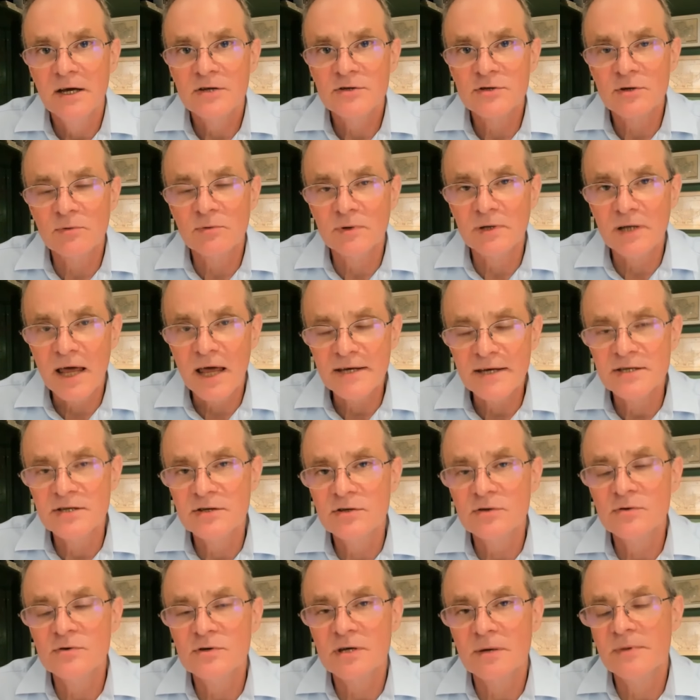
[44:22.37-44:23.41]
So let's
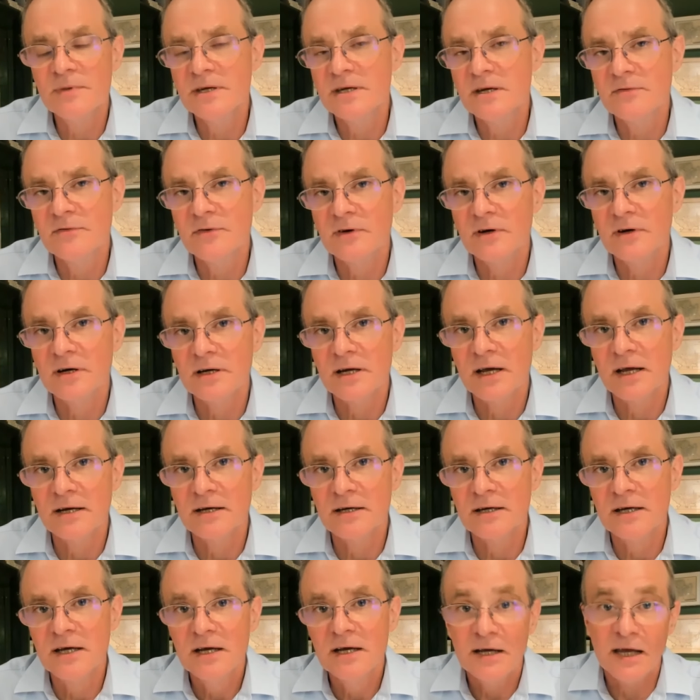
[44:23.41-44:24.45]
do something different.
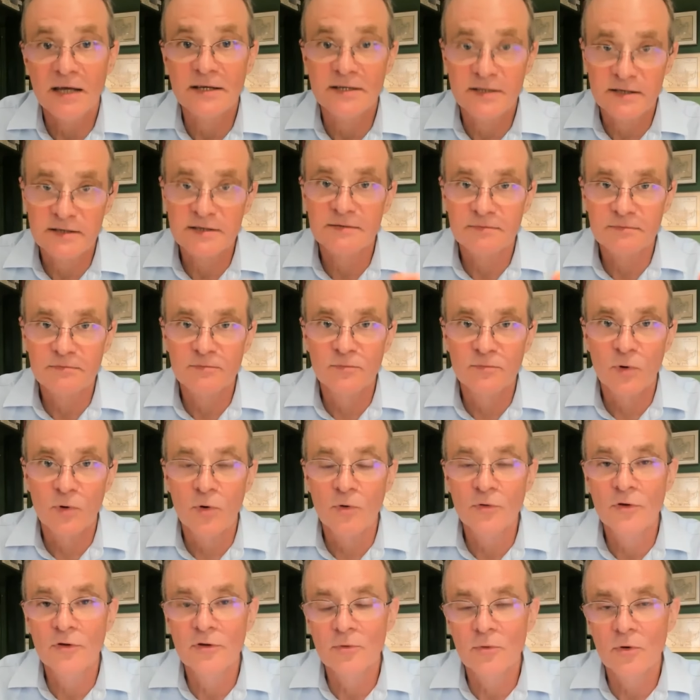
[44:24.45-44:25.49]
And it's
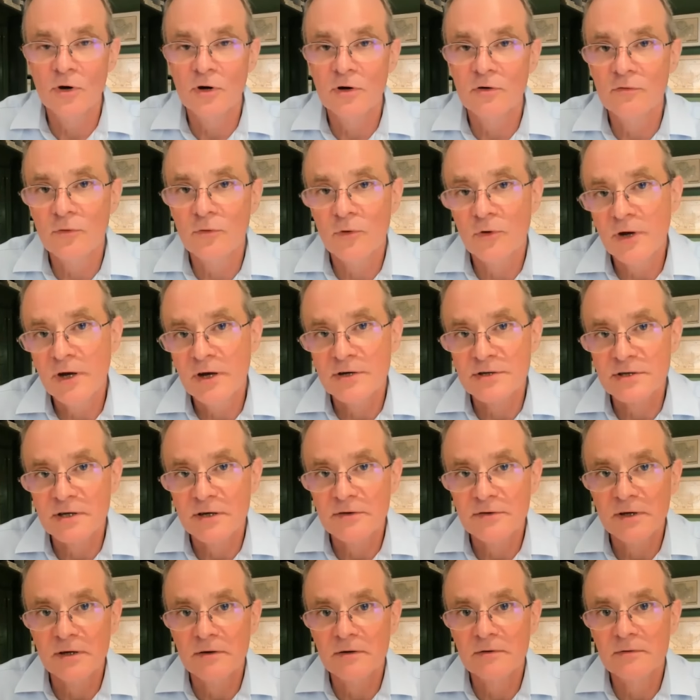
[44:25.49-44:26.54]
more than the work of four years, I
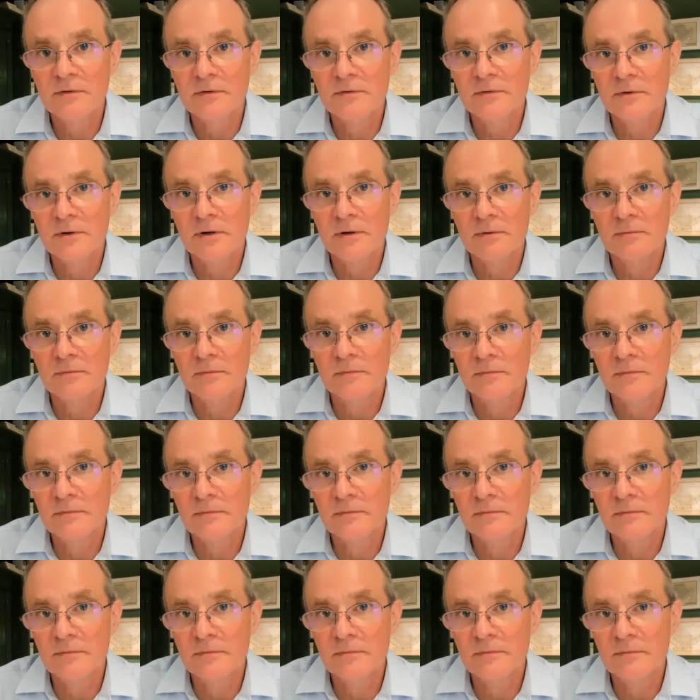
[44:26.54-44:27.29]
think, um,